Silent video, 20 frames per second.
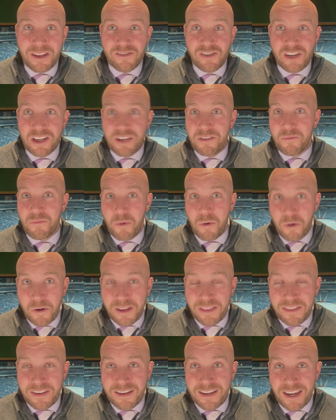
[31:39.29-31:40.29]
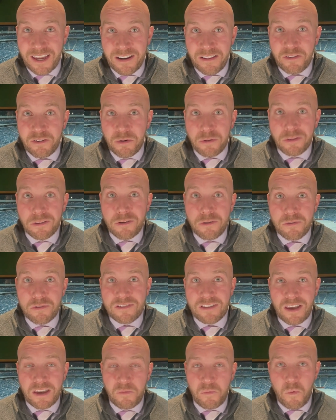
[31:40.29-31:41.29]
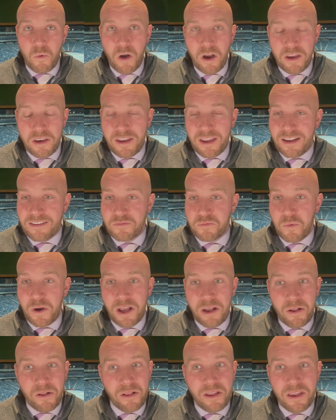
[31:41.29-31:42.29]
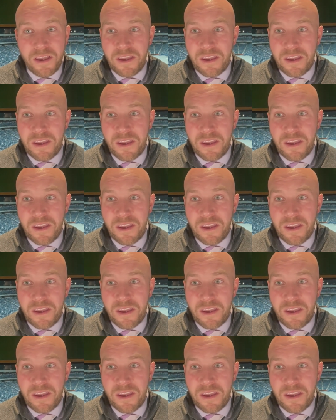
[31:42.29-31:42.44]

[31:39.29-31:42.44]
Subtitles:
Jaylen Warren, I think, got a little loose on one as well.